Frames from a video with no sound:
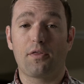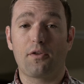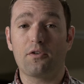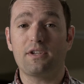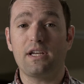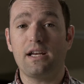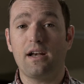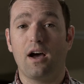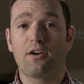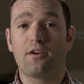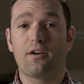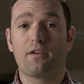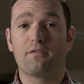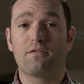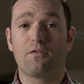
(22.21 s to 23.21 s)

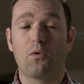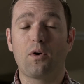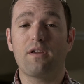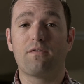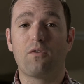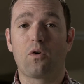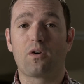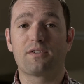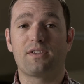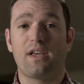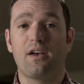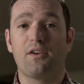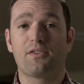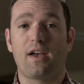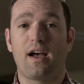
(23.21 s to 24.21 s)
1,344
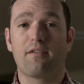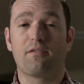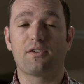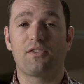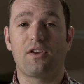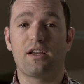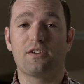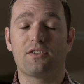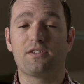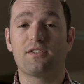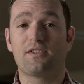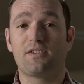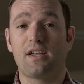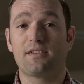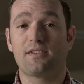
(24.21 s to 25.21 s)
sales
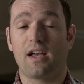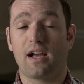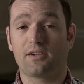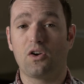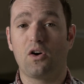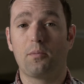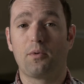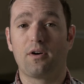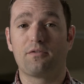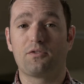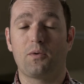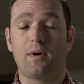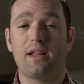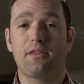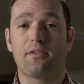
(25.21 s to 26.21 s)
conversations since October of
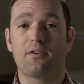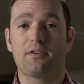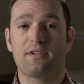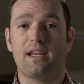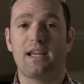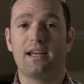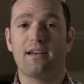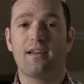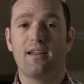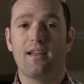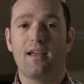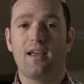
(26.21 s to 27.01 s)
2013.